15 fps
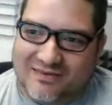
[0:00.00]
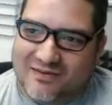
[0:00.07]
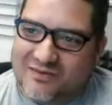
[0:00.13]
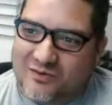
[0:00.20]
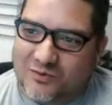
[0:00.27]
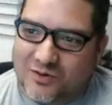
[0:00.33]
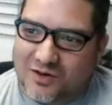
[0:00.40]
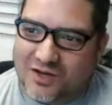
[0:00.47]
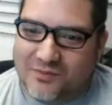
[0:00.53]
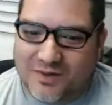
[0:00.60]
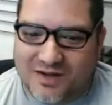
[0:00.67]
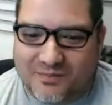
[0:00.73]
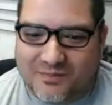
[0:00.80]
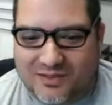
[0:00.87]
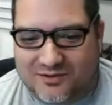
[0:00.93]
and so we're coming
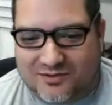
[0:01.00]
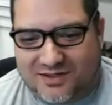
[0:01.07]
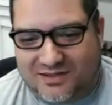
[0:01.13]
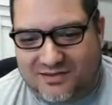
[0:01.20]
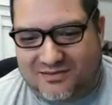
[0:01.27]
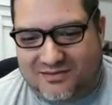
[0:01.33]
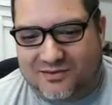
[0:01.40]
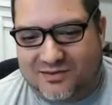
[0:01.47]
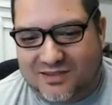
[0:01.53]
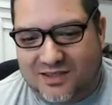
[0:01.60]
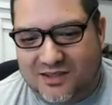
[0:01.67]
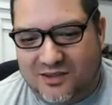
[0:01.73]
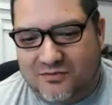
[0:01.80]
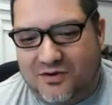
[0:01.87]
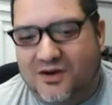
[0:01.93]
up on 30. So
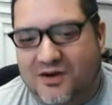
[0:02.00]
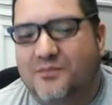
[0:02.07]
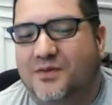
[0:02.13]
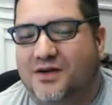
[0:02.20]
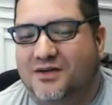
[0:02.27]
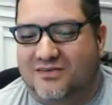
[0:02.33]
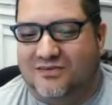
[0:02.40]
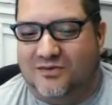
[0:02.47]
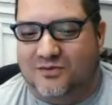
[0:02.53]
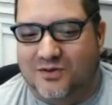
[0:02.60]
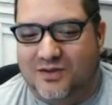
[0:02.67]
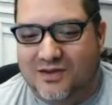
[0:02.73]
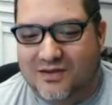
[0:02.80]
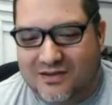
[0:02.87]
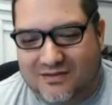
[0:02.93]
thank you very much. So
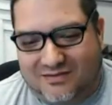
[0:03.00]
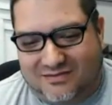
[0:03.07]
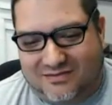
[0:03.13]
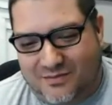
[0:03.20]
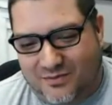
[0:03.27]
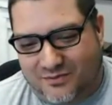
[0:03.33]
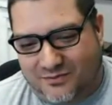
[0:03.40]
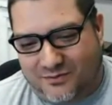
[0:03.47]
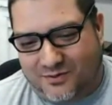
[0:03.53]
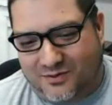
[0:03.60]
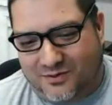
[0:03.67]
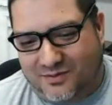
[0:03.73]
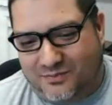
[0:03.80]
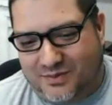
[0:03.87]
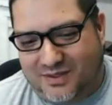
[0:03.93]
Simon,
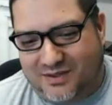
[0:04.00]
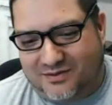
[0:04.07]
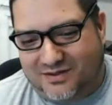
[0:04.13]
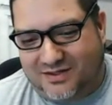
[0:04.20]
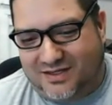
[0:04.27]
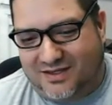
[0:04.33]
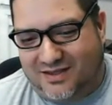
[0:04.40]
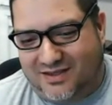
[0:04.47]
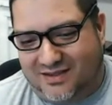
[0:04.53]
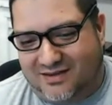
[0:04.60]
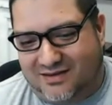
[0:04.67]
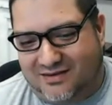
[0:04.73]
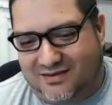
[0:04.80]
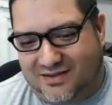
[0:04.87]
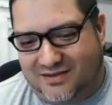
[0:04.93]
for appearing
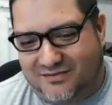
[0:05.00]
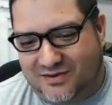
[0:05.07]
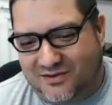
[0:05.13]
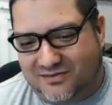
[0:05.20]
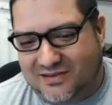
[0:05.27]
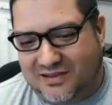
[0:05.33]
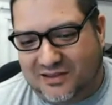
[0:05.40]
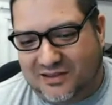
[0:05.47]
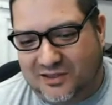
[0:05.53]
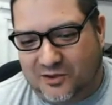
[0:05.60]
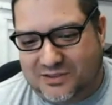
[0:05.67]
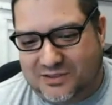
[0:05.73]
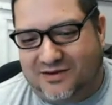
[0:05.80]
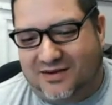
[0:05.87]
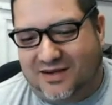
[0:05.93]
and giving us the
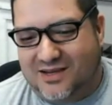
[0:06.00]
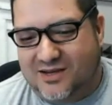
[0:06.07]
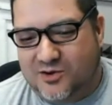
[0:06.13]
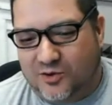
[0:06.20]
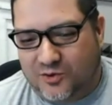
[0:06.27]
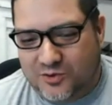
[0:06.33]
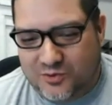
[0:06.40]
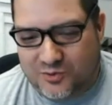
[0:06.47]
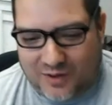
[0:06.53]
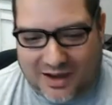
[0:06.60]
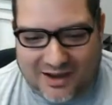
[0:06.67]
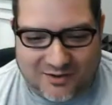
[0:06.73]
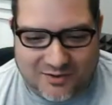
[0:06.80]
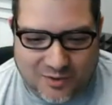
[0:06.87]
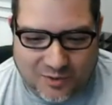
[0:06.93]
lowdown. I
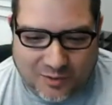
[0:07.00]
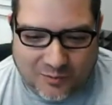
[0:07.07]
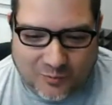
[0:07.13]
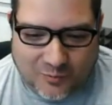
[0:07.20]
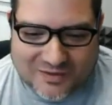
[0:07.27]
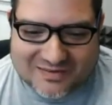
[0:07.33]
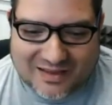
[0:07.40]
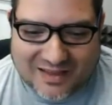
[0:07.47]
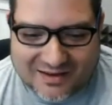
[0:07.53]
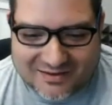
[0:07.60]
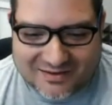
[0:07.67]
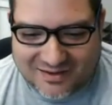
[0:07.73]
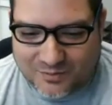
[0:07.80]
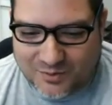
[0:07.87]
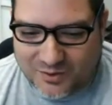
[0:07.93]
don't know when's the
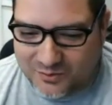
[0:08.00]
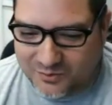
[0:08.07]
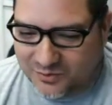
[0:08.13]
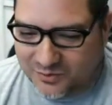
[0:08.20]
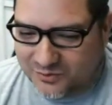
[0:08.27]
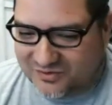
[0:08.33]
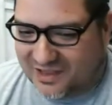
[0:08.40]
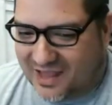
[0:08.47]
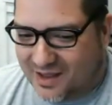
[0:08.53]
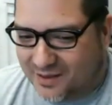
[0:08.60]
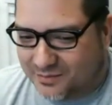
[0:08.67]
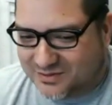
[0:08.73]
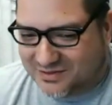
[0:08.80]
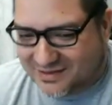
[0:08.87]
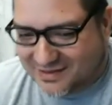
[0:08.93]
last time you
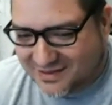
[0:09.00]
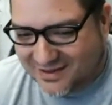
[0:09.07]
slept.